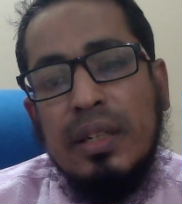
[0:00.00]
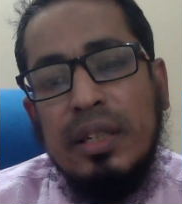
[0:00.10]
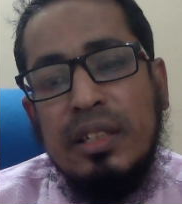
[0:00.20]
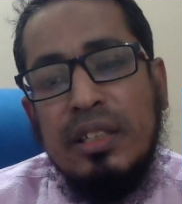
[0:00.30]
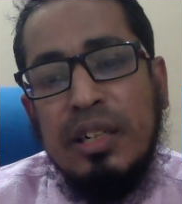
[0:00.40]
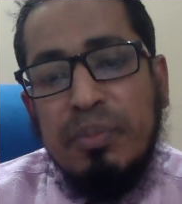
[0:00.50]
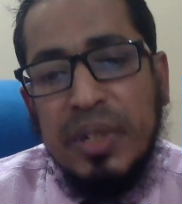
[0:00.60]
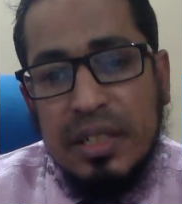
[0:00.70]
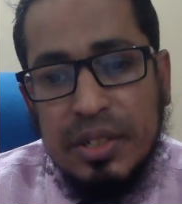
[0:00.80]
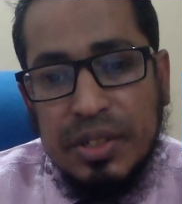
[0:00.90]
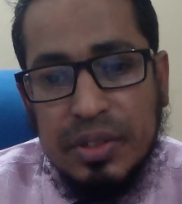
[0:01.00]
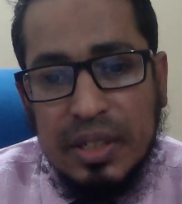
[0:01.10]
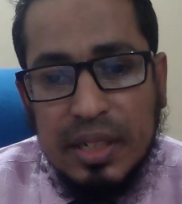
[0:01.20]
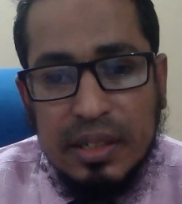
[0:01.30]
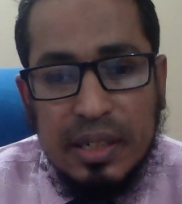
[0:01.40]
in their presentation,
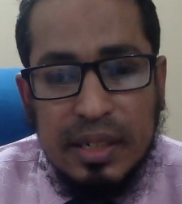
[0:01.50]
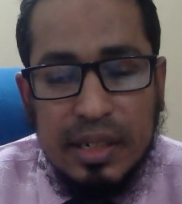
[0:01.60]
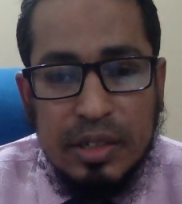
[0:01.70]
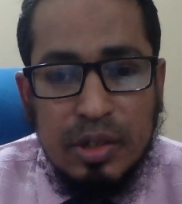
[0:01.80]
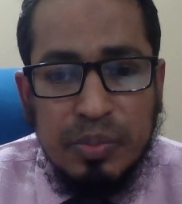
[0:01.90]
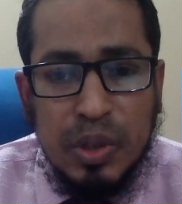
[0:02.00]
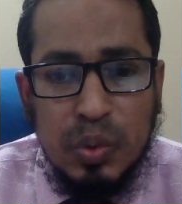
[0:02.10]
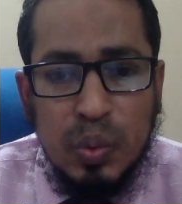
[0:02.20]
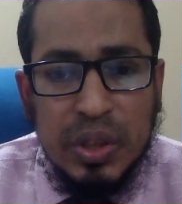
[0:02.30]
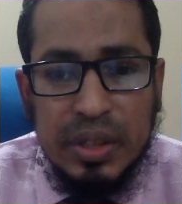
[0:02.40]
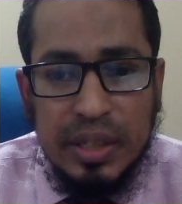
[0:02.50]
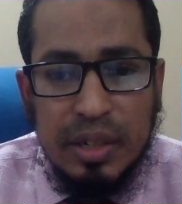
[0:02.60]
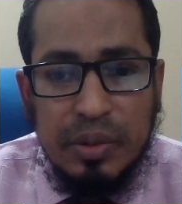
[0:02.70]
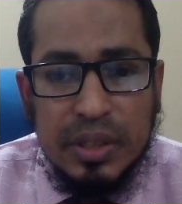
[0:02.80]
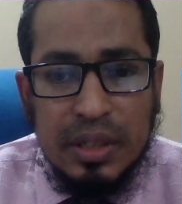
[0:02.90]
at the end of the 2 or 3
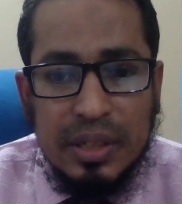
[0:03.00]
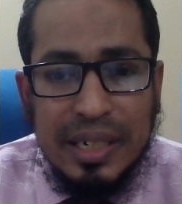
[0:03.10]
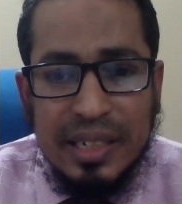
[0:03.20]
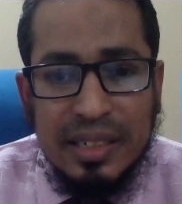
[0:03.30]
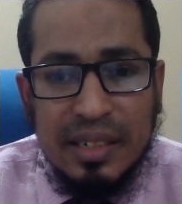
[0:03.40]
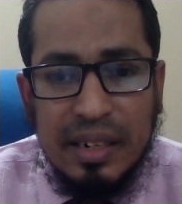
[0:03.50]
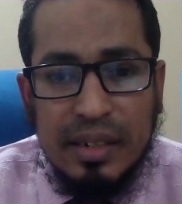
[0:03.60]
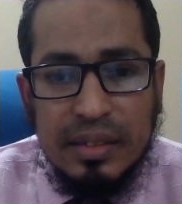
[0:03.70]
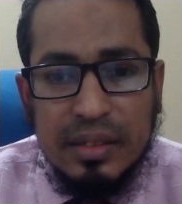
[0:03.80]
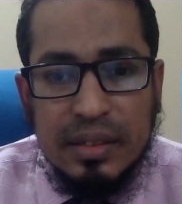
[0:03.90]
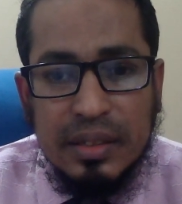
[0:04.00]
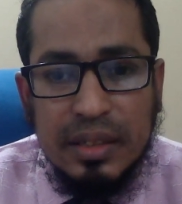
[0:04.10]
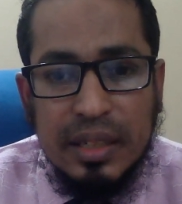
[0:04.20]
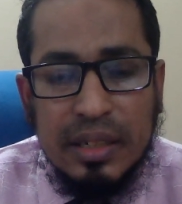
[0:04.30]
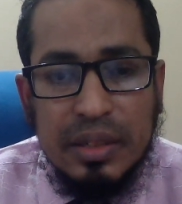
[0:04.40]
hours are getting tired,
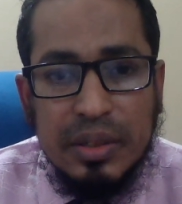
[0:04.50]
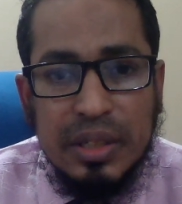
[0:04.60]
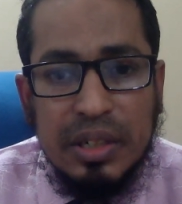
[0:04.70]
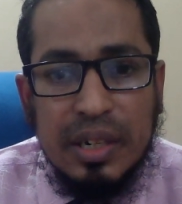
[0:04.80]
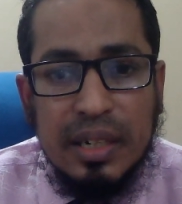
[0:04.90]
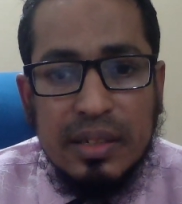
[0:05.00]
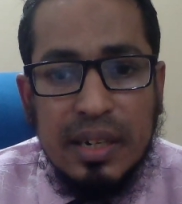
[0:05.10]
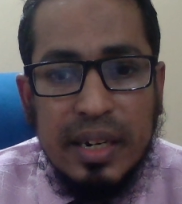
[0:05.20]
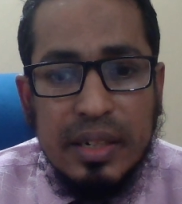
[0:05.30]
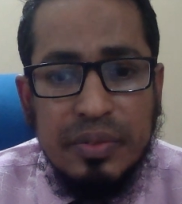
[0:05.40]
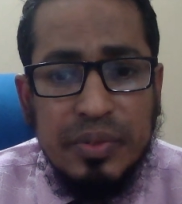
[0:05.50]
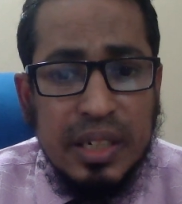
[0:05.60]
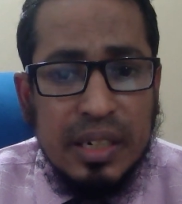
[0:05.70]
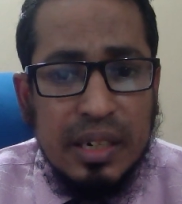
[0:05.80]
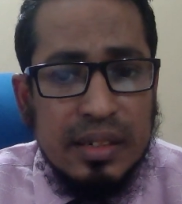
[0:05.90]
they can't write. If they
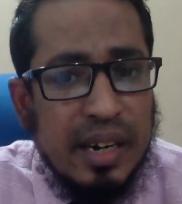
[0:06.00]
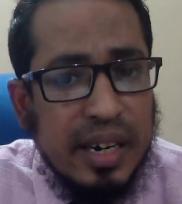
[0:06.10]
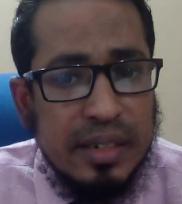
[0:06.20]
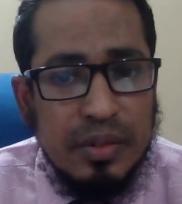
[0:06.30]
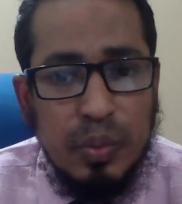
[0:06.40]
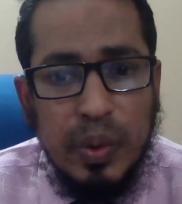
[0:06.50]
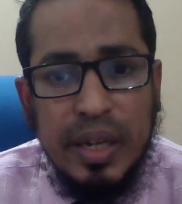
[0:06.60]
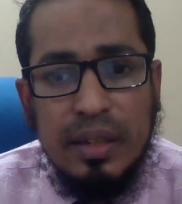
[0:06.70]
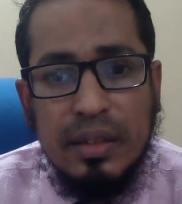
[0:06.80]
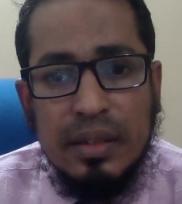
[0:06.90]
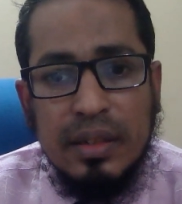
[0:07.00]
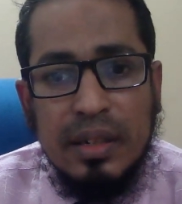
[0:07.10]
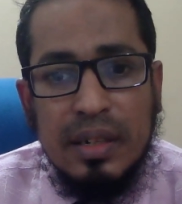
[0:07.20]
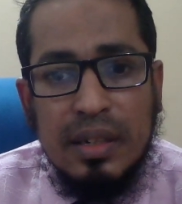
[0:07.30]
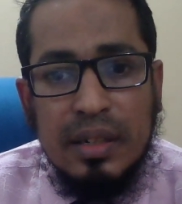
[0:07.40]
can't write well
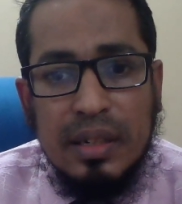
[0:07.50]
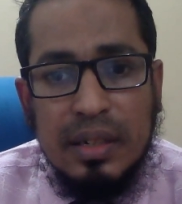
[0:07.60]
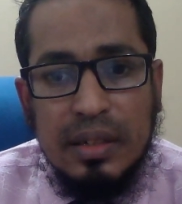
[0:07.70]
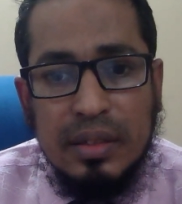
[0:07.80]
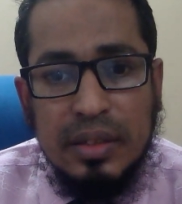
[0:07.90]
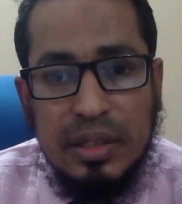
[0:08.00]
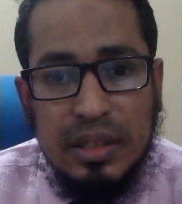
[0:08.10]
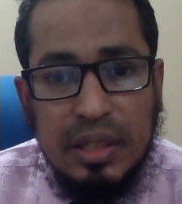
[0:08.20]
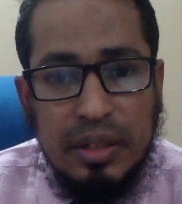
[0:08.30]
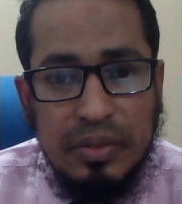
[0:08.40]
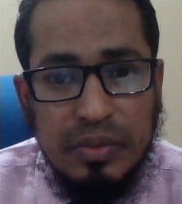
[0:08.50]
in the